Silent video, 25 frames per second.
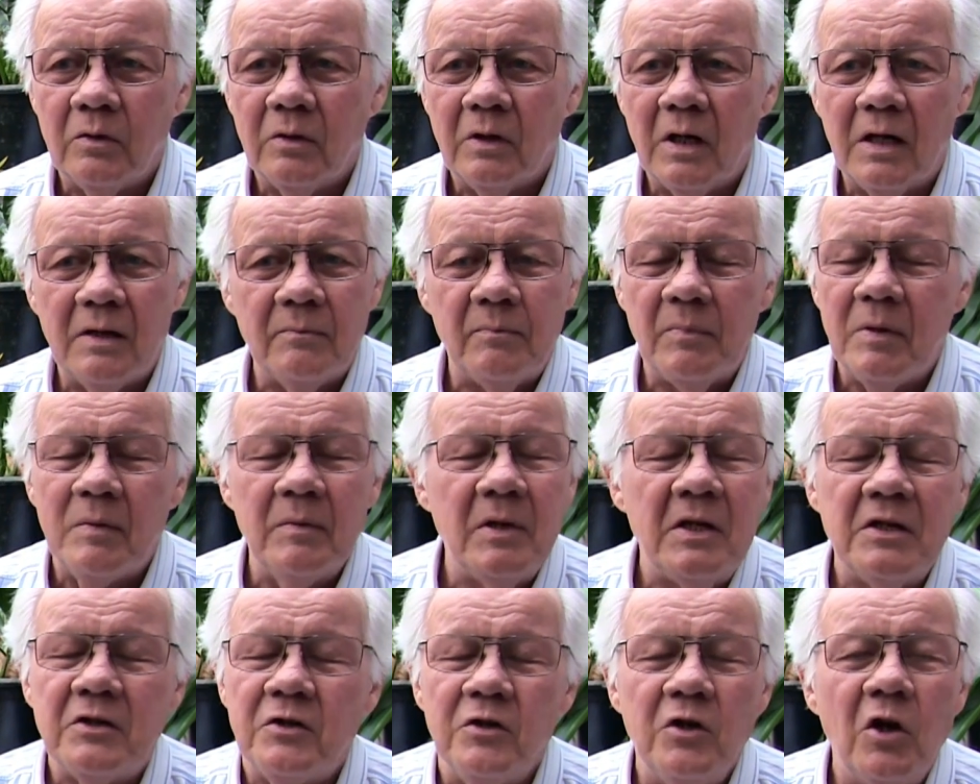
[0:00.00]

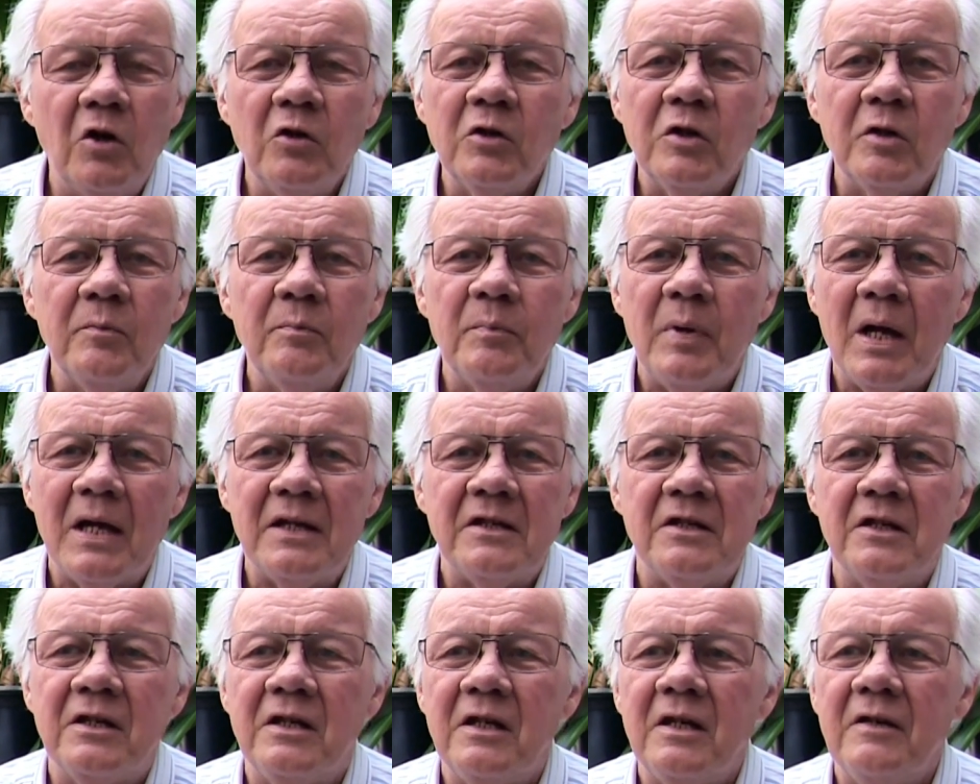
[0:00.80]
It's
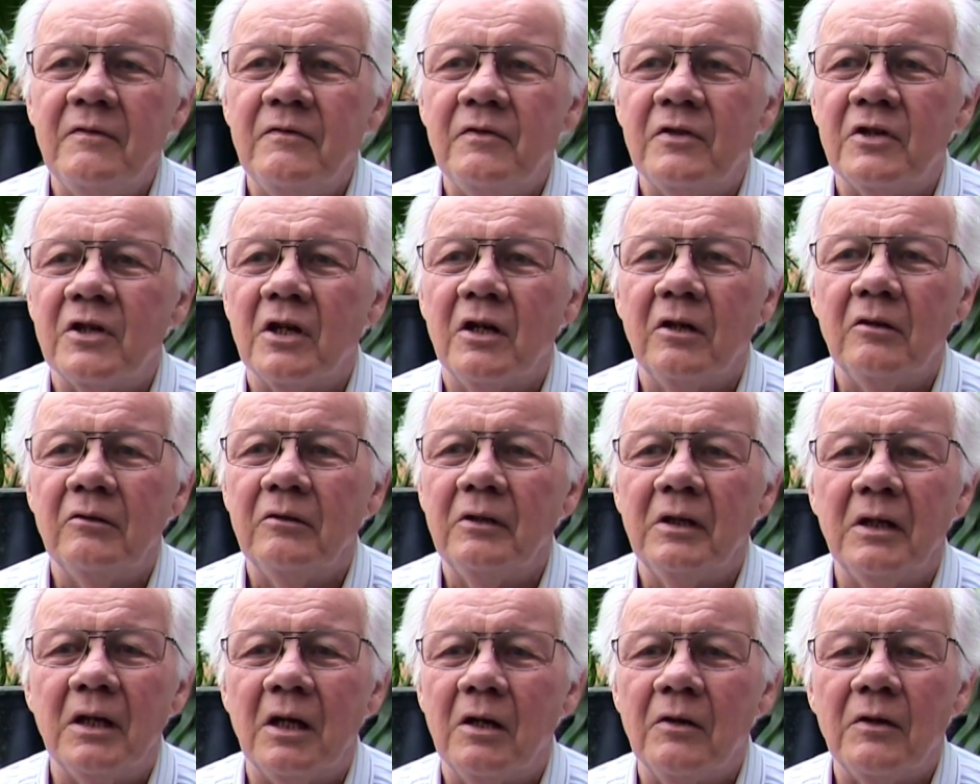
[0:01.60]
non-competitive, so
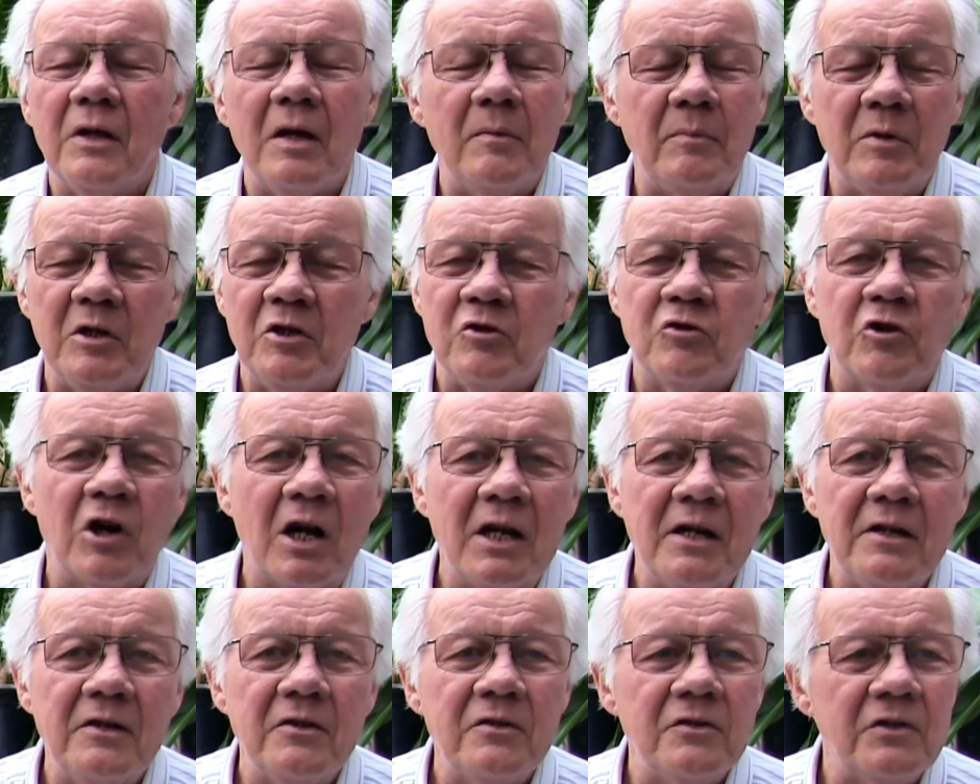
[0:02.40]
you know there'll be
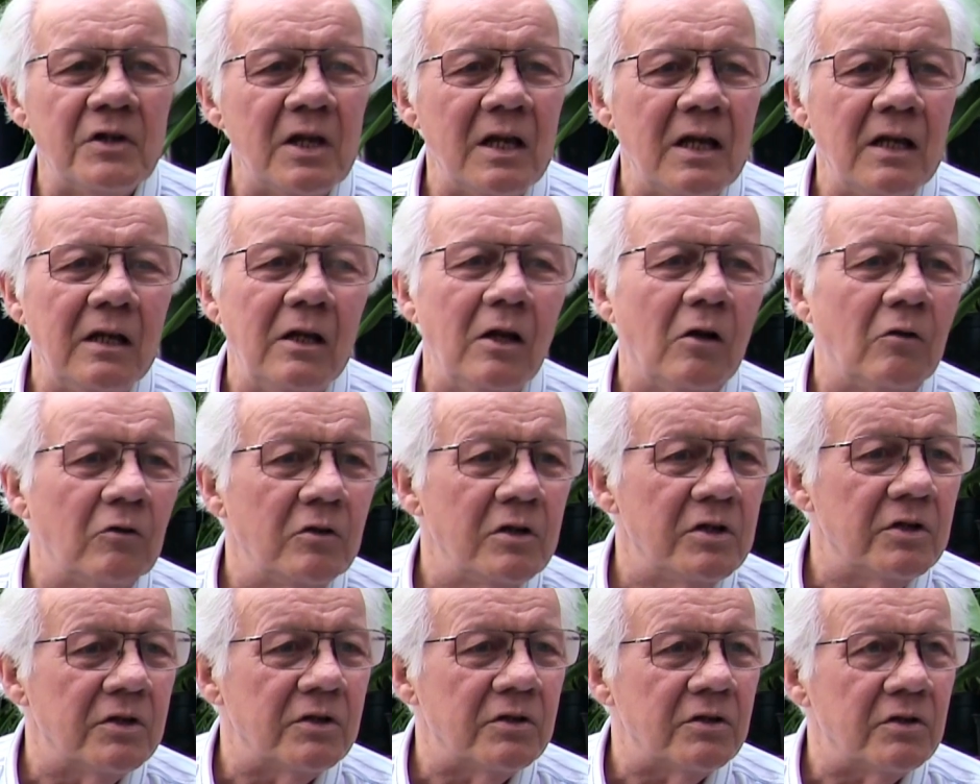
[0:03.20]
traders there.
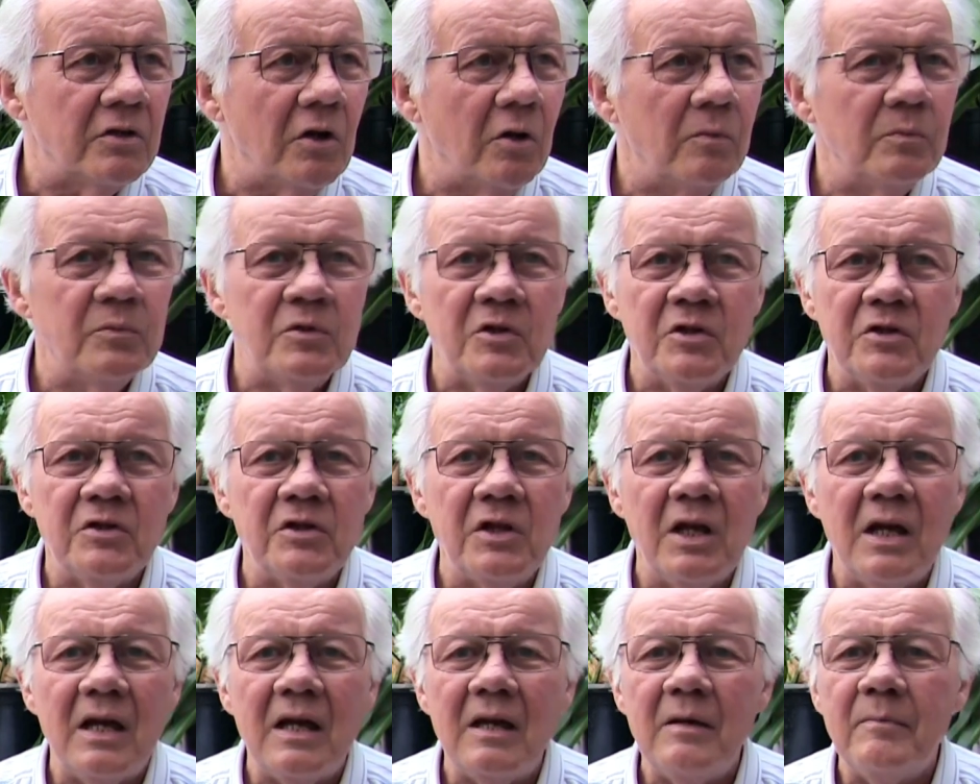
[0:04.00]
Lawrence Hobbs is
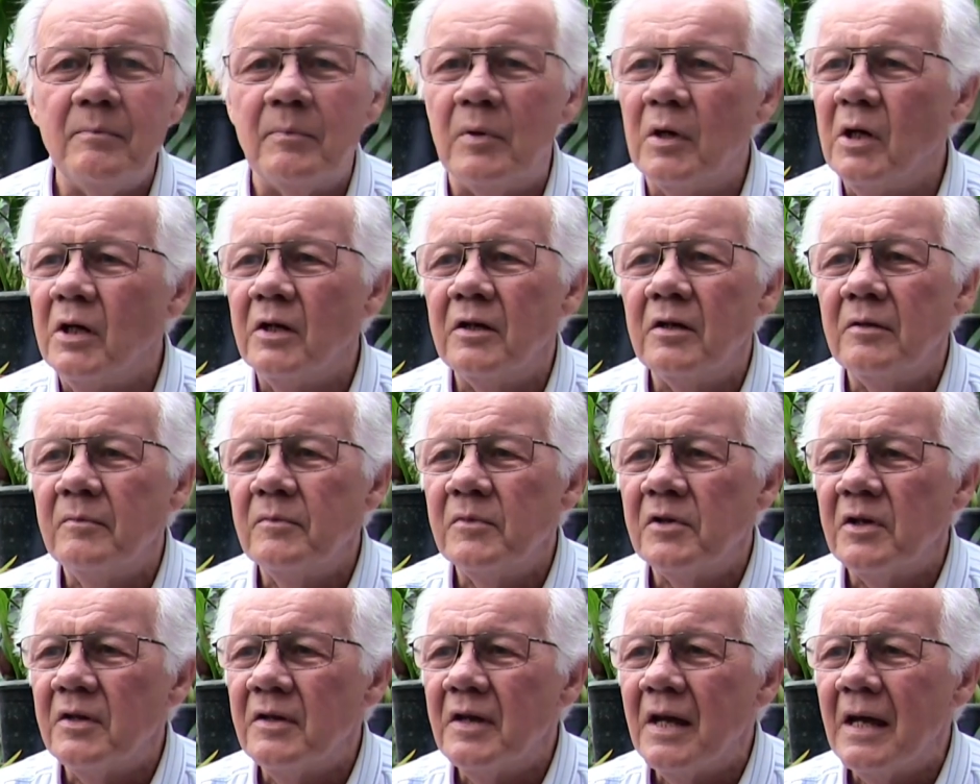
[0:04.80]
there,
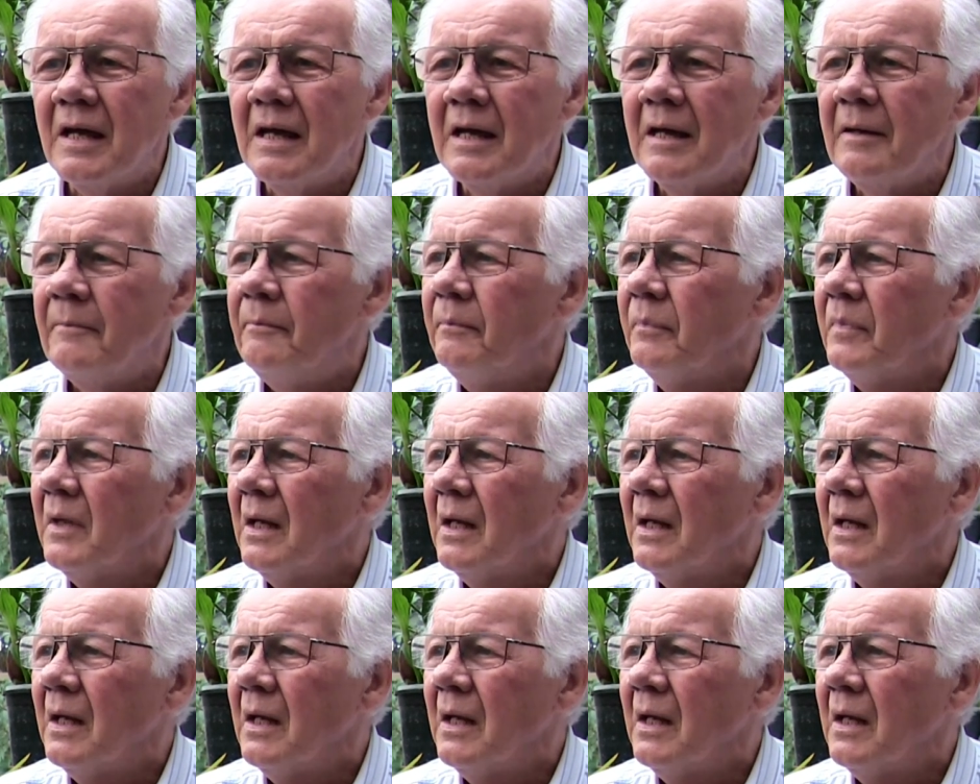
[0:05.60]
Burnham's are there.